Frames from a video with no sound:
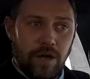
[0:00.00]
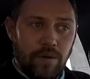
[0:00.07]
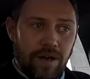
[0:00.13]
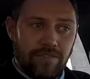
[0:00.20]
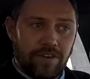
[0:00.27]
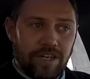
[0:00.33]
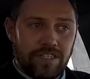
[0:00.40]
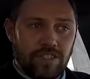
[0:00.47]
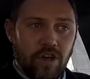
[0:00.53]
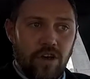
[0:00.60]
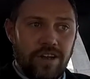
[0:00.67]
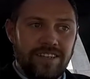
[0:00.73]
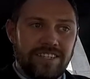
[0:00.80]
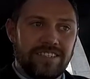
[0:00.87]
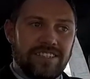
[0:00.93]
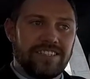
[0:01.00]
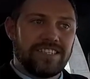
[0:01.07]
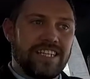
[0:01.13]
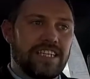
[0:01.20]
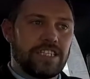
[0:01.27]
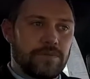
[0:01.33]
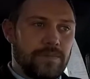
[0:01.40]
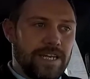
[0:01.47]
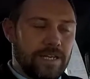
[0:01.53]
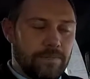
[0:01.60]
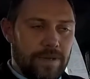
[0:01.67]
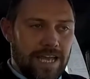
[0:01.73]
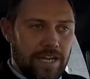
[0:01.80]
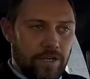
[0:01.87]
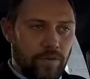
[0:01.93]
However, it's Honda's 6-speed
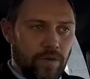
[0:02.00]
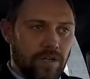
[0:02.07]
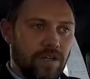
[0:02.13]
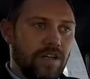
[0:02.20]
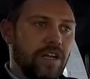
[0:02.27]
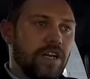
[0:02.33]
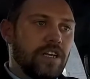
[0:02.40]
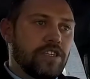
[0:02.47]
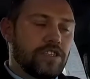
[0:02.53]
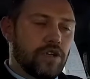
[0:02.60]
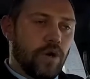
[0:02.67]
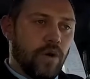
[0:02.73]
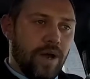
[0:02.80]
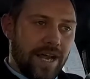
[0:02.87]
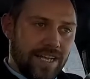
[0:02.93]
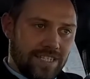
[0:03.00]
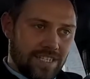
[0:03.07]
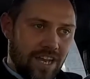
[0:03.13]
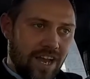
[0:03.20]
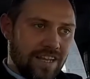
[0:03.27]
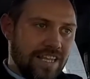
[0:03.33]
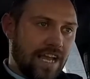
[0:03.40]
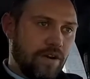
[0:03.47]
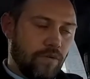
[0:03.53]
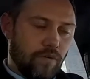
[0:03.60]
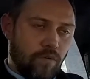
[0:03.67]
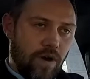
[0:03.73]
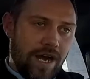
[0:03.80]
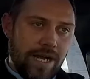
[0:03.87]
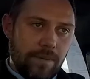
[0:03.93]
manual. So it's got that
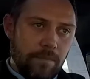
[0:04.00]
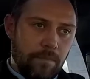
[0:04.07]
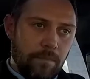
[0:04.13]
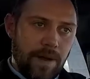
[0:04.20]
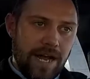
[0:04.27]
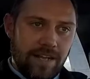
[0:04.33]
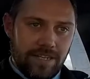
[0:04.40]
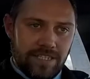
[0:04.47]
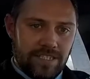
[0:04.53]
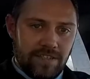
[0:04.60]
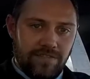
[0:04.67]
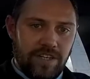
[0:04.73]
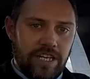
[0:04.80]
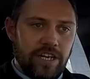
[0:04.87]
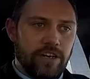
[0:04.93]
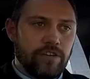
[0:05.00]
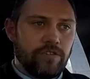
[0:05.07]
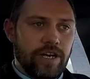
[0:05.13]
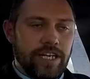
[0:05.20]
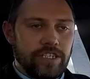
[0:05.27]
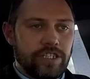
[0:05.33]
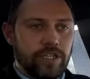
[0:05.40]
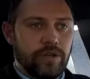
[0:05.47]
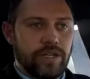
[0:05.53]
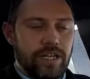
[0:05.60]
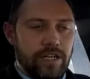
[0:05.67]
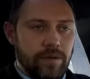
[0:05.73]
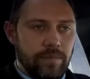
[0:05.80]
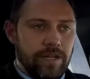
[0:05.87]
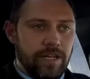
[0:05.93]
right balance of gear ratio that
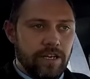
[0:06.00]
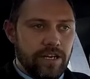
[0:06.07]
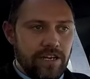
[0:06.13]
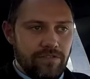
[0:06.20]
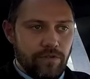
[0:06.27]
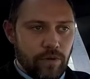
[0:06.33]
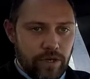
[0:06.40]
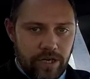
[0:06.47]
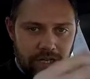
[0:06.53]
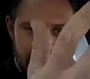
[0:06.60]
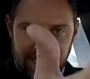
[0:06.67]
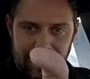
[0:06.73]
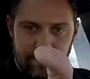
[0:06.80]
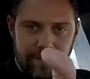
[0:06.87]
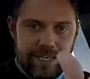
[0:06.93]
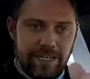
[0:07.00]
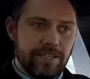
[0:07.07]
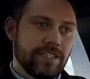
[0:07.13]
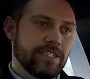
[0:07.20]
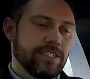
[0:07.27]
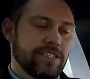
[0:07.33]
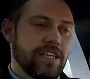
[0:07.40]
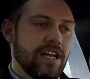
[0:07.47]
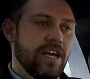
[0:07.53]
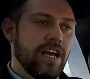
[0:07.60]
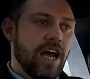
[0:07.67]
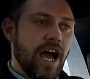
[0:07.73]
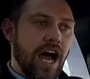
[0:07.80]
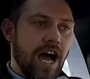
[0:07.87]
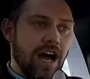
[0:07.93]
you'd be looking for to climb hills,
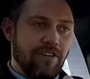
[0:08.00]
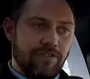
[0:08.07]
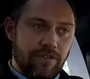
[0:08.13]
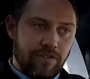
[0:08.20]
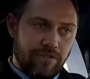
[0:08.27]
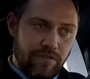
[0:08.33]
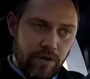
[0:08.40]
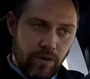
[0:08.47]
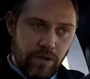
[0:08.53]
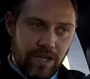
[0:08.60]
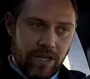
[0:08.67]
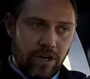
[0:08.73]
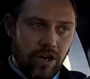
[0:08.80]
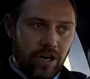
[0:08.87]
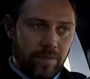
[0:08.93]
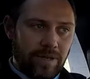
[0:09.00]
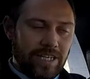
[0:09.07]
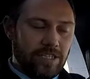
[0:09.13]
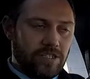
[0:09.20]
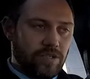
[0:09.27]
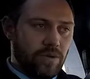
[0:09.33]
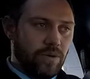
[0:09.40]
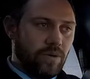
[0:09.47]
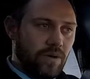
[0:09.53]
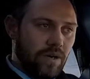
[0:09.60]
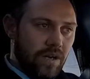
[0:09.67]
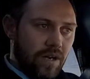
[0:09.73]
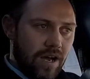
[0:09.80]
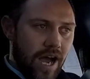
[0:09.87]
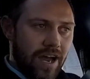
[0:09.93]
for fuel economy. So
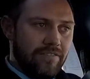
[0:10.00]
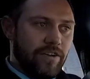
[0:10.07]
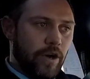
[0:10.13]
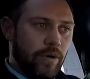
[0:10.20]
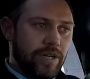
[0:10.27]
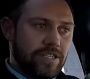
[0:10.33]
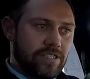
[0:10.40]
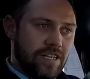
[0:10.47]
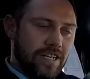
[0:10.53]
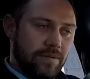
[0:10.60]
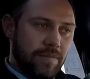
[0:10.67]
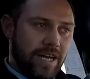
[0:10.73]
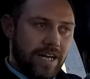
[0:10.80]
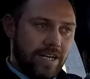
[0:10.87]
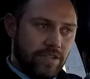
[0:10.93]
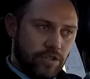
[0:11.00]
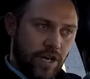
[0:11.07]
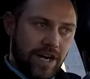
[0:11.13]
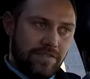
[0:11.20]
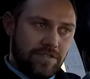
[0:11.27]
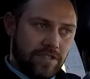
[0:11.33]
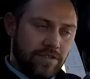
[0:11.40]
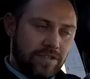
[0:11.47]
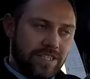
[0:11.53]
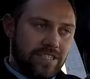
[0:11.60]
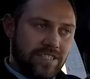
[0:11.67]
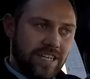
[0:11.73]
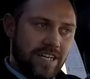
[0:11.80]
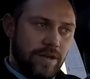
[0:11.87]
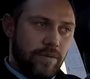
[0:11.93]
I've noticed in my drives through the
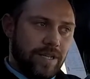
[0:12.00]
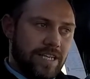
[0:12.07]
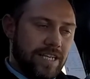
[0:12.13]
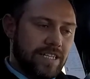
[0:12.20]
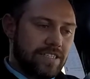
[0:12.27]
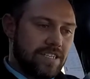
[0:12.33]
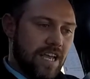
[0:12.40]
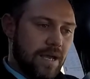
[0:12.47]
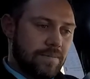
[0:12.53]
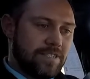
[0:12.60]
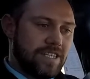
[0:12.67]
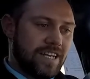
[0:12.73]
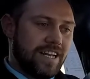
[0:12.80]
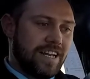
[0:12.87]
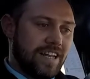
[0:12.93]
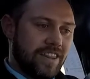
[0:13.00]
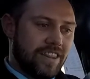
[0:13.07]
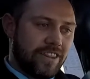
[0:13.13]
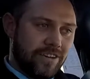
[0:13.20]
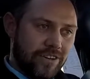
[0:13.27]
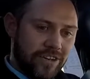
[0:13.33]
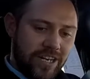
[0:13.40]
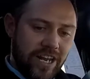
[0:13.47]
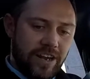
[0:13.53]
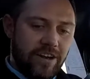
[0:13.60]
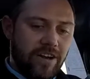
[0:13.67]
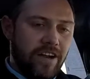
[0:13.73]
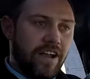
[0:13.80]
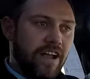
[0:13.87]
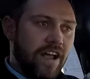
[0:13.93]
city with this, I'm sitting in 3rd
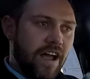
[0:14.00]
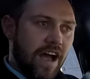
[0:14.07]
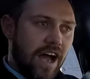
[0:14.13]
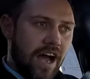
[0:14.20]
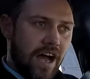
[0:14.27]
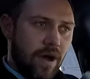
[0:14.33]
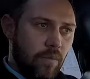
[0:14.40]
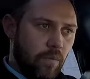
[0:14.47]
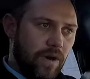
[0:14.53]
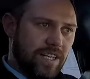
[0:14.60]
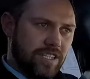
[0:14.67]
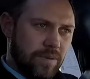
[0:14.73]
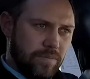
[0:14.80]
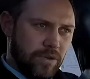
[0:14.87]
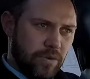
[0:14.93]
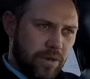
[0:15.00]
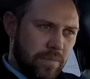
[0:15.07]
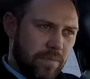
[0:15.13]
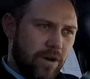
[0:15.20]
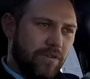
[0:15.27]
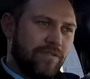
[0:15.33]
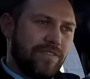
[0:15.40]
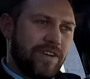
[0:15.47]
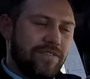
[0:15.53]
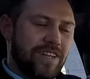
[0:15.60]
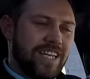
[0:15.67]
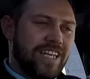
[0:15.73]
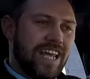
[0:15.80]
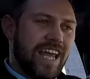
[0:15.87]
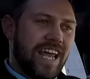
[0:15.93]
gear, which I'm doing about
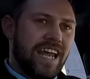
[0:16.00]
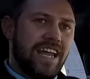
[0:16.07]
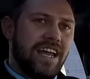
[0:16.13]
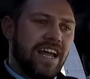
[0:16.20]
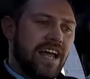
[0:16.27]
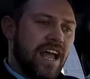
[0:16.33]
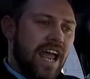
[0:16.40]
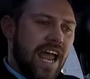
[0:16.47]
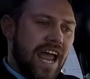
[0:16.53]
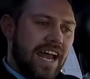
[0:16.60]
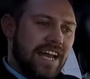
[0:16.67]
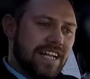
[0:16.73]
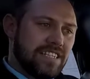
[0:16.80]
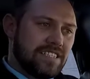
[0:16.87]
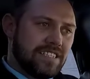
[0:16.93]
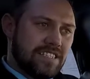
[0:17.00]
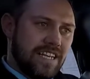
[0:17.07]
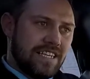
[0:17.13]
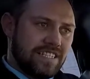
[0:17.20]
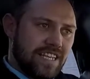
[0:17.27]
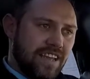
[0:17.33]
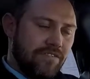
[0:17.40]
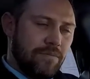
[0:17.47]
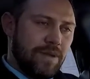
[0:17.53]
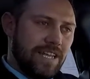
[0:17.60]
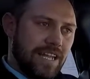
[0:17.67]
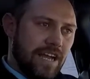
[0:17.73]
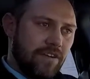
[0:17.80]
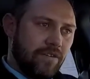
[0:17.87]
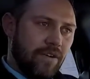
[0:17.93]
50K, and it's giving me
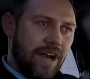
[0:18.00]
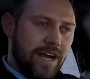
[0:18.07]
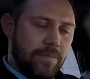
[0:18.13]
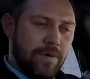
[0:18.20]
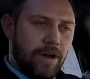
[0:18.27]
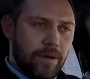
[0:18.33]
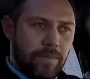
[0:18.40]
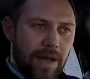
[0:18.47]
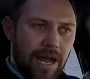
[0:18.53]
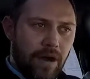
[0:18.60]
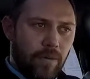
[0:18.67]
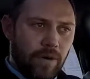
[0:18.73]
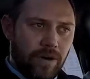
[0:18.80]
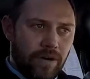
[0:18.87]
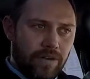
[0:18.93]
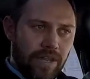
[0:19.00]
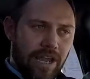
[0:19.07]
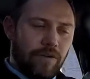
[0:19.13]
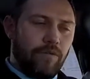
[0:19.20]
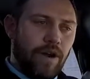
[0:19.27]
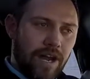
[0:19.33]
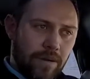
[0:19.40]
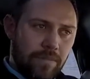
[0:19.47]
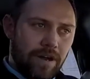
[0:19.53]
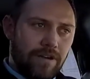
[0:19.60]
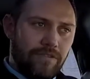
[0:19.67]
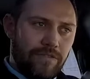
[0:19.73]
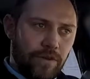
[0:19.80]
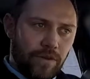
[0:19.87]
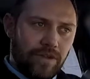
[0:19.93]
that right amount of power, that right amount
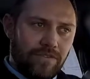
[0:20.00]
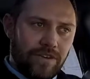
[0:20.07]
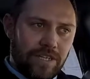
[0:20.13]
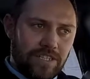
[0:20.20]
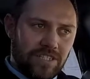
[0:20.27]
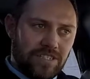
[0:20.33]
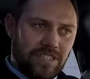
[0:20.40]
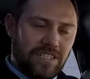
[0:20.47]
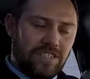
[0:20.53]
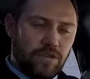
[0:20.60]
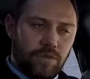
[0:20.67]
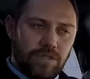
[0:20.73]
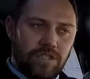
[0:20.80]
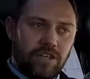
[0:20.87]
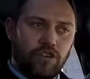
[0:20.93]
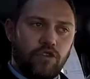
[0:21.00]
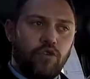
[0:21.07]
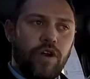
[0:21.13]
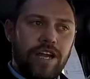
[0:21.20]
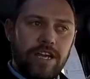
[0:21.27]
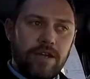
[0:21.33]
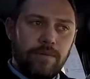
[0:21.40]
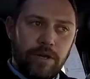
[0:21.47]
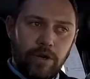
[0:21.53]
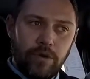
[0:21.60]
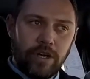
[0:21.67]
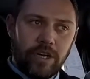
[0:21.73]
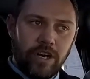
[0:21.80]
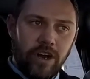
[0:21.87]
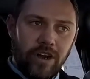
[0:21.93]
of fuel efficiency. So it's a great
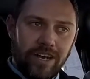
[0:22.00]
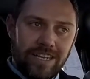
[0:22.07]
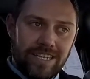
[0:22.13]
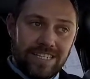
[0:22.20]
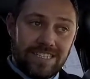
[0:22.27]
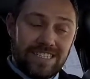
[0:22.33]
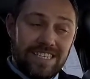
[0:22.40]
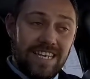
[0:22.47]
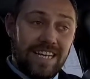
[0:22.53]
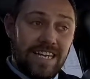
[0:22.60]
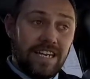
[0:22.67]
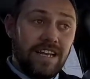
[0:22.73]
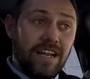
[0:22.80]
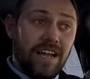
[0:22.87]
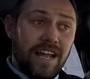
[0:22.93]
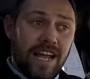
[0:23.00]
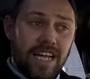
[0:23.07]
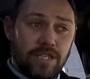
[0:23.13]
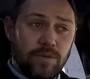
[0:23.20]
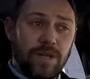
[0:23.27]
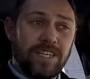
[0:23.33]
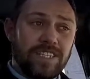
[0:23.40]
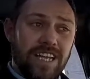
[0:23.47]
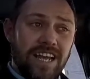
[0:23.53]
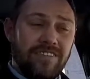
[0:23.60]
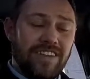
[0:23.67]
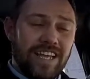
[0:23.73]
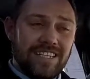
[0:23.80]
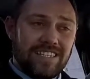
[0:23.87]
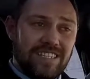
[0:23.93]
commuter car in the city, as well as you have
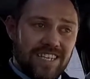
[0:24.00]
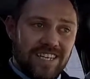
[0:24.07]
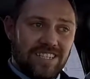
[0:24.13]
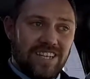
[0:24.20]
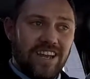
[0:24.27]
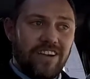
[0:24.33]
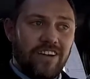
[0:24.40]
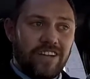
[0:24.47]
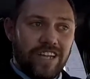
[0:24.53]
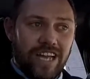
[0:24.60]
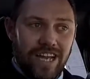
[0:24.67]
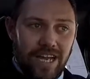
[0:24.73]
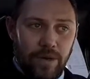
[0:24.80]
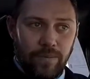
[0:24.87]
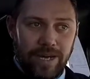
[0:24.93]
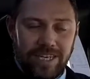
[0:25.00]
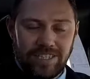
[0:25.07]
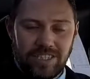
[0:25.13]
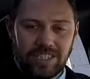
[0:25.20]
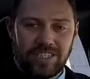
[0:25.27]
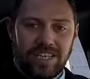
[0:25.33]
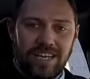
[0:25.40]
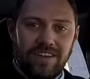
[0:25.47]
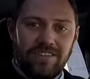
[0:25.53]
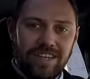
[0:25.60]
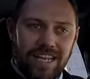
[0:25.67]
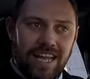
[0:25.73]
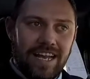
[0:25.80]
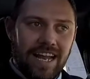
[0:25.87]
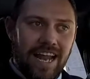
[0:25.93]
that 6th gear on the highway just to give you
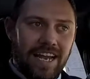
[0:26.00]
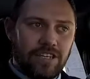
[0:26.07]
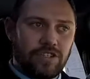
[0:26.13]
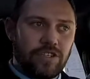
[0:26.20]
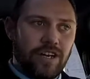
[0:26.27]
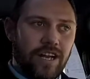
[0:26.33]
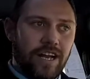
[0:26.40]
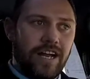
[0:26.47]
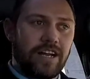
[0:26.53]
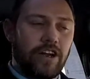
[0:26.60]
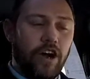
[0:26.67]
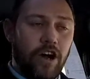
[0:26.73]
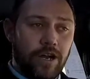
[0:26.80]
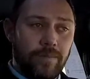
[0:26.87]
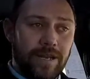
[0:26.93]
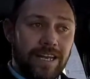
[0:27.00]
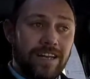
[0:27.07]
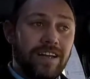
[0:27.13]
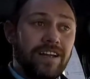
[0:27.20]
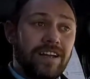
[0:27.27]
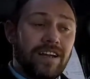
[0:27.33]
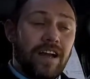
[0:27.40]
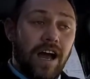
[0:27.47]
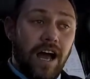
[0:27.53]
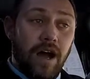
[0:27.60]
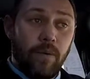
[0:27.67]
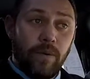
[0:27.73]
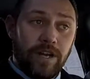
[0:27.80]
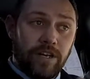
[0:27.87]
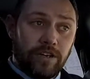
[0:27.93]
that extra economy
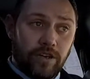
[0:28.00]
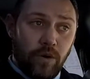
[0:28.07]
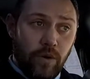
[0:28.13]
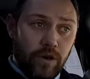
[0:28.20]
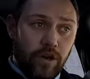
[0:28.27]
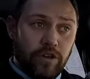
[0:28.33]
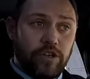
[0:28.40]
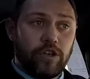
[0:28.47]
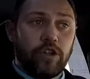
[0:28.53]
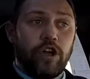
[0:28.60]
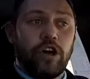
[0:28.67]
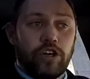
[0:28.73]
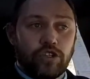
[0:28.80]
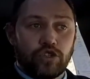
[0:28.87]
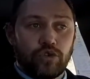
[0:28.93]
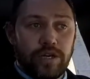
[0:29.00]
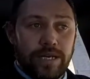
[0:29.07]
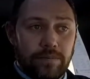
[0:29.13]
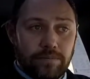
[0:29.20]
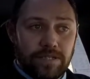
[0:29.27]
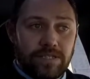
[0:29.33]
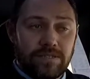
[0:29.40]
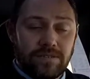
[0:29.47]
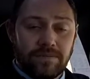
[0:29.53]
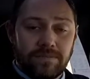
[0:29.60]
when you're going on your long trips.